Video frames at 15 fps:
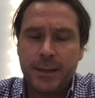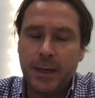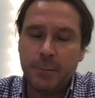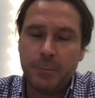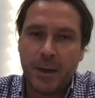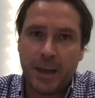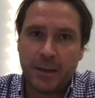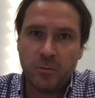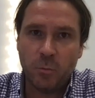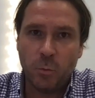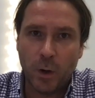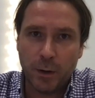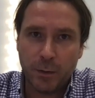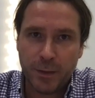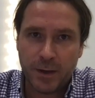Dating back to
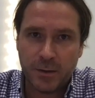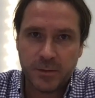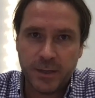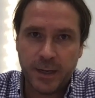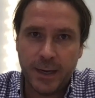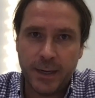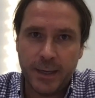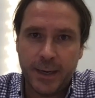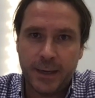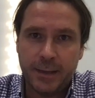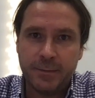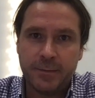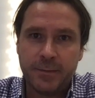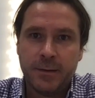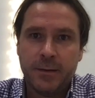
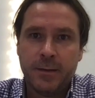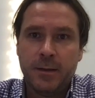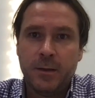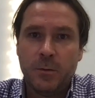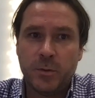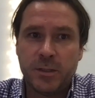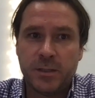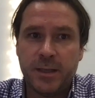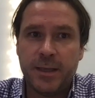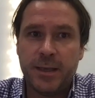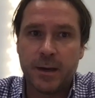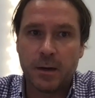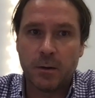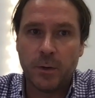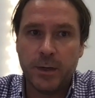1088, which is the
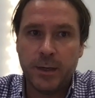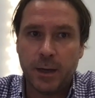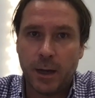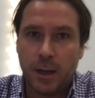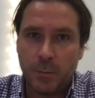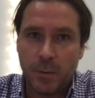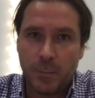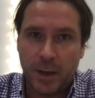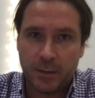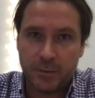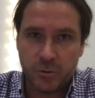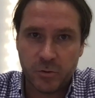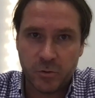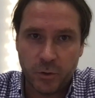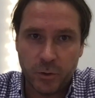year when the Alma
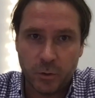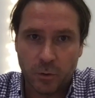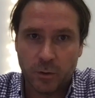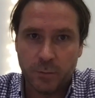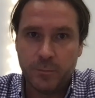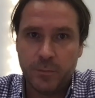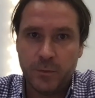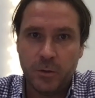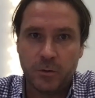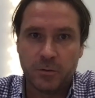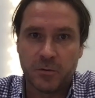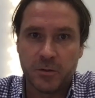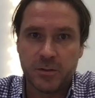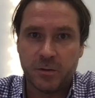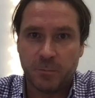Mater Studiorum, the
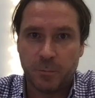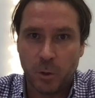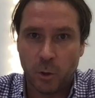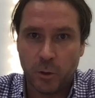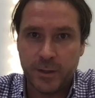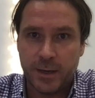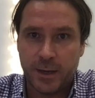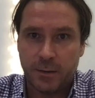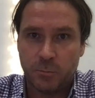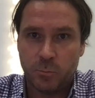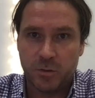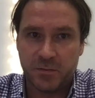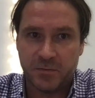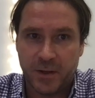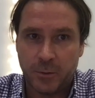University of Bologna,
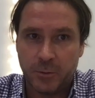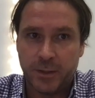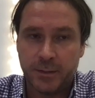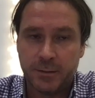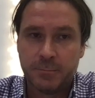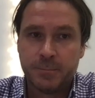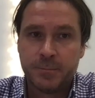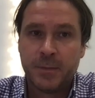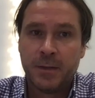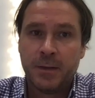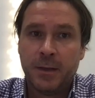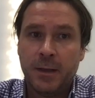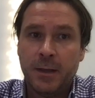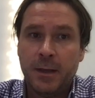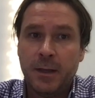was founded.
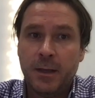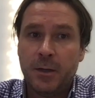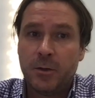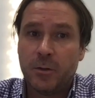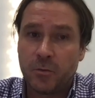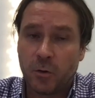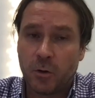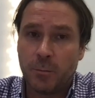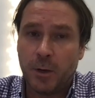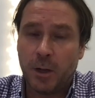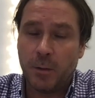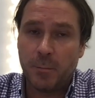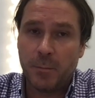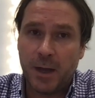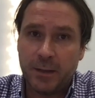The term
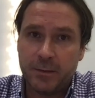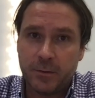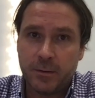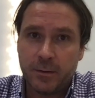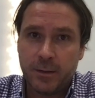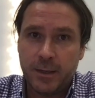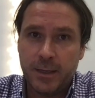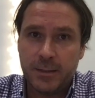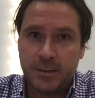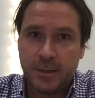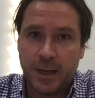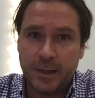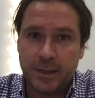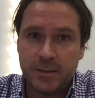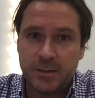alma mater is
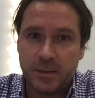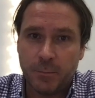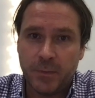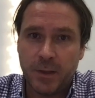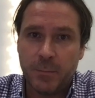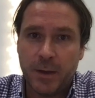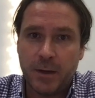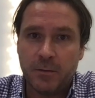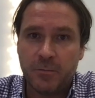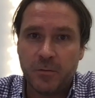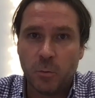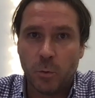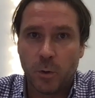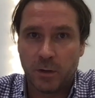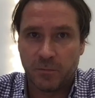likely something many of
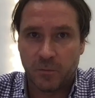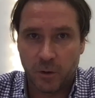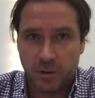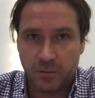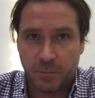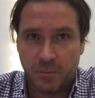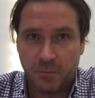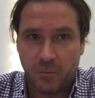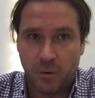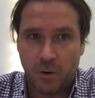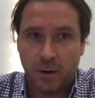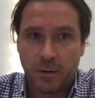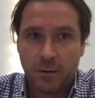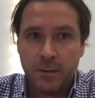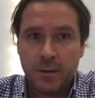you will have heard of
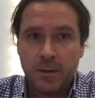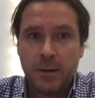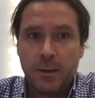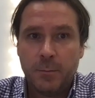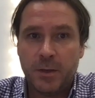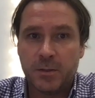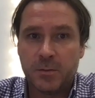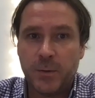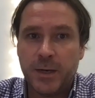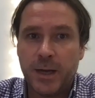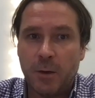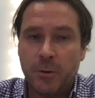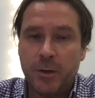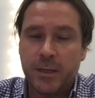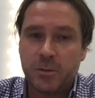before, because we
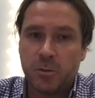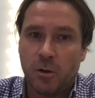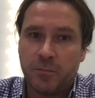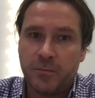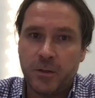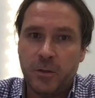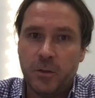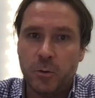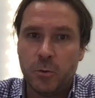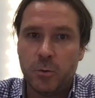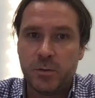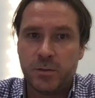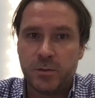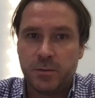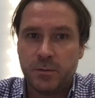nowadays often
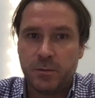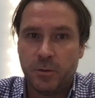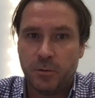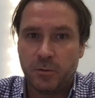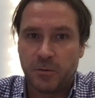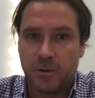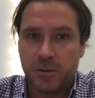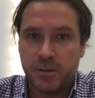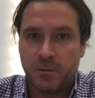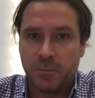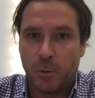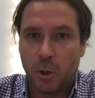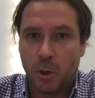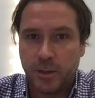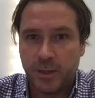use the University
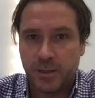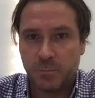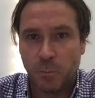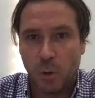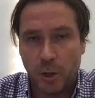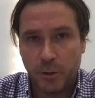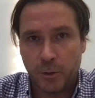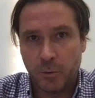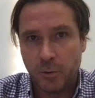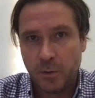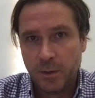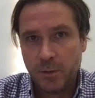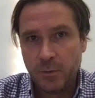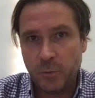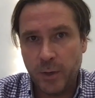of Bologna's motto
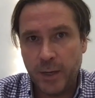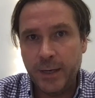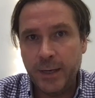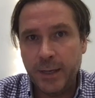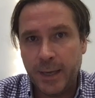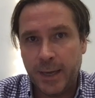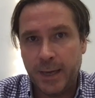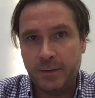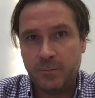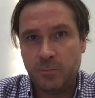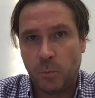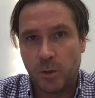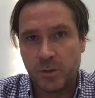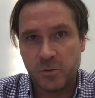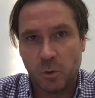to indicate
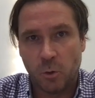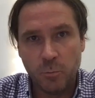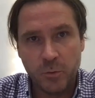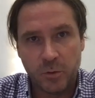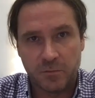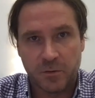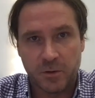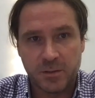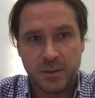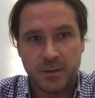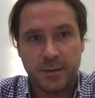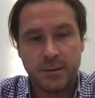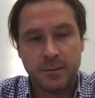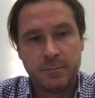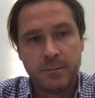one's home university.
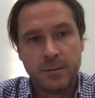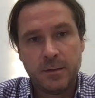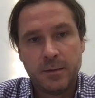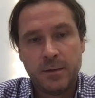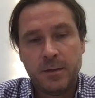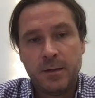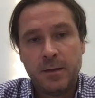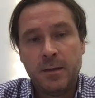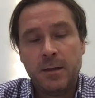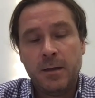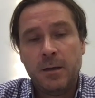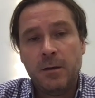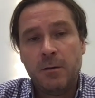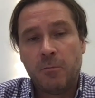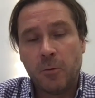
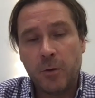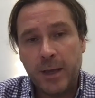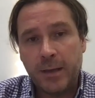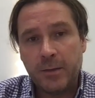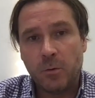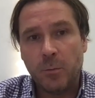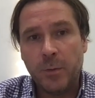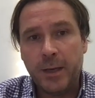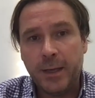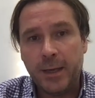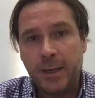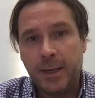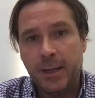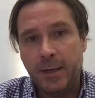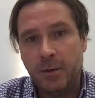For the annual
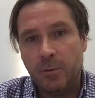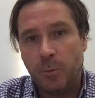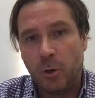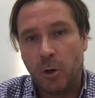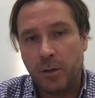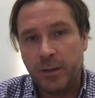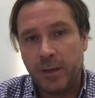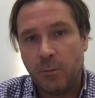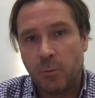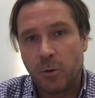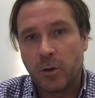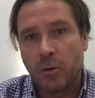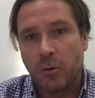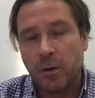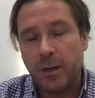meeting in Bologna,
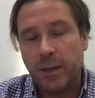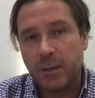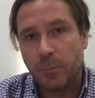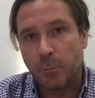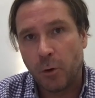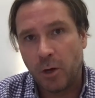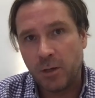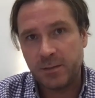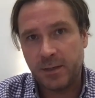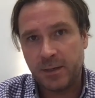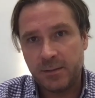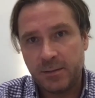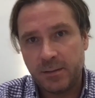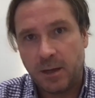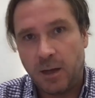we're currently in the
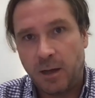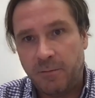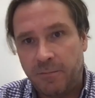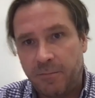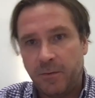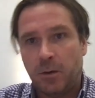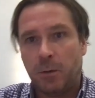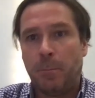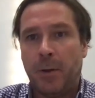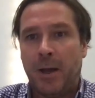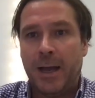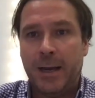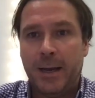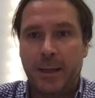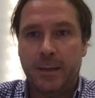process of
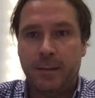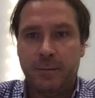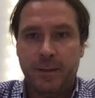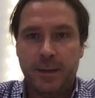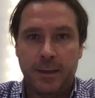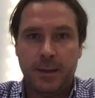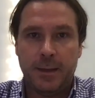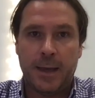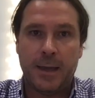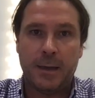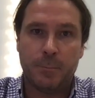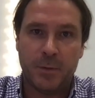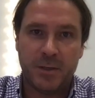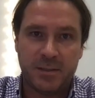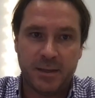compiling the
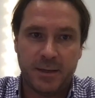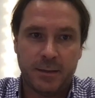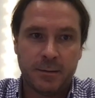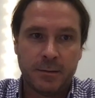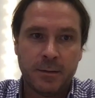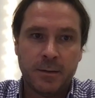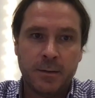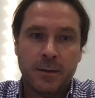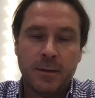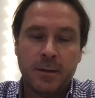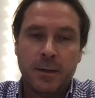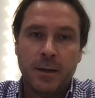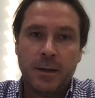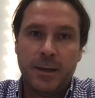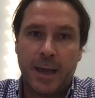AMPC,
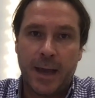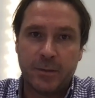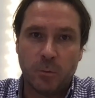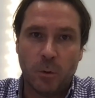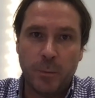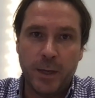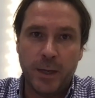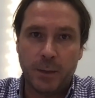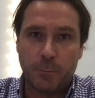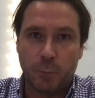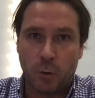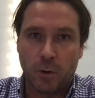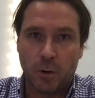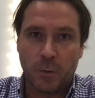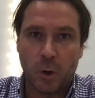the Annual Meeting
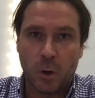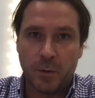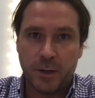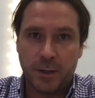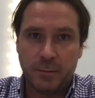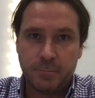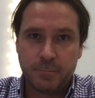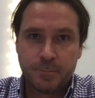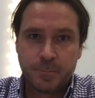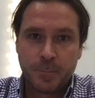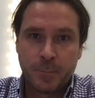Program Committee.